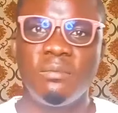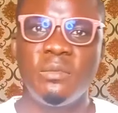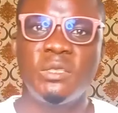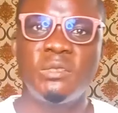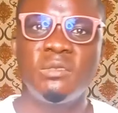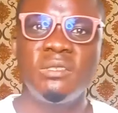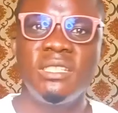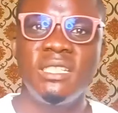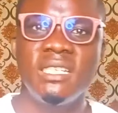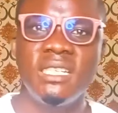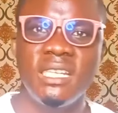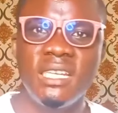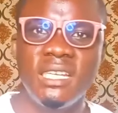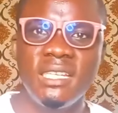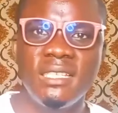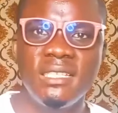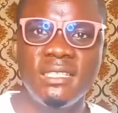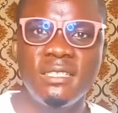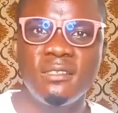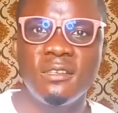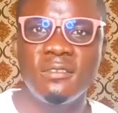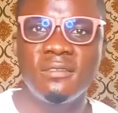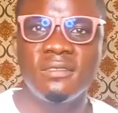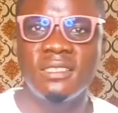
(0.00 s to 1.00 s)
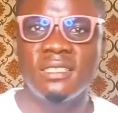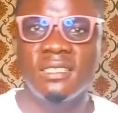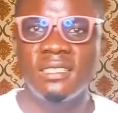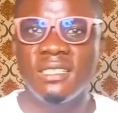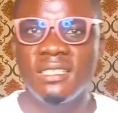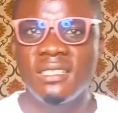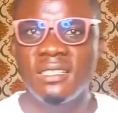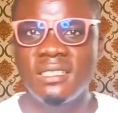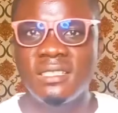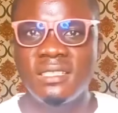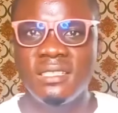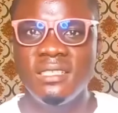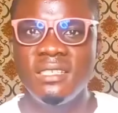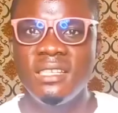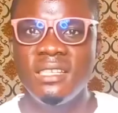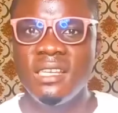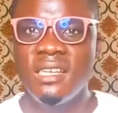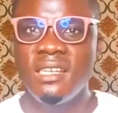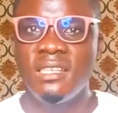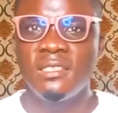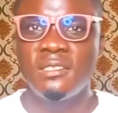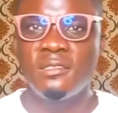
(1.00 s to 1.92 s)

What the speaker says: between the ages of 60